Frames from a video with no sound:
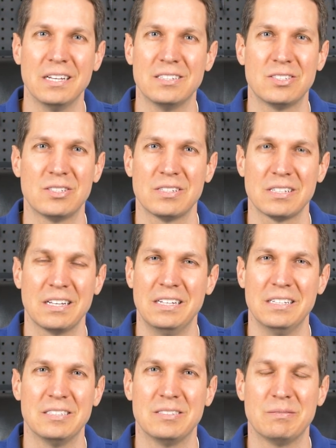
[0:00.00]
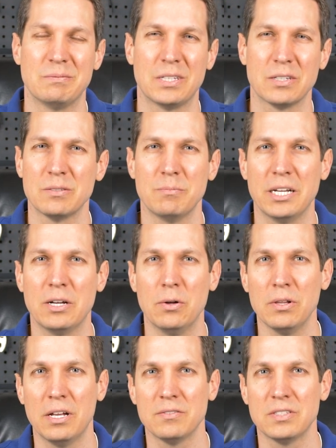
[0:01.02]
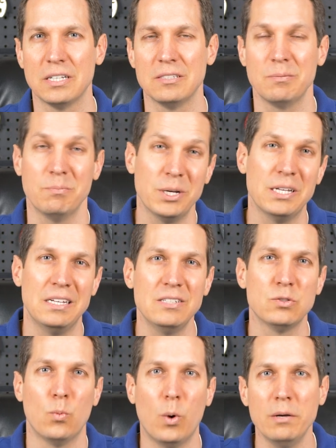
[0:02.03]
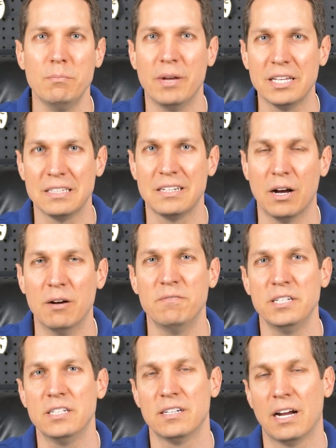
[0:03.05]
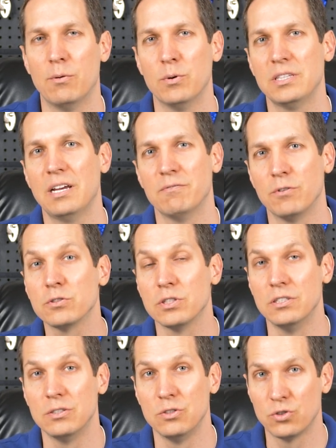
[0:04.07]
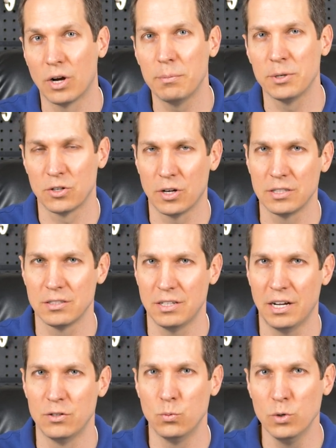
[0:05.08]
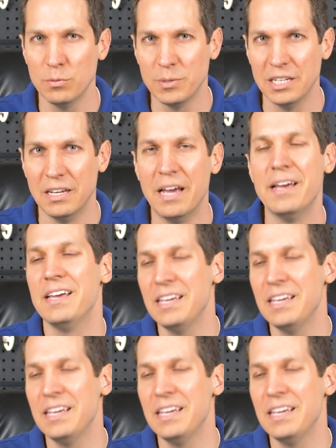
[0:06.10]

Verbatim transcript: It's it doesn't make a whole lot of sense, but it is one method of figuring out what that voltage drop across the diode will be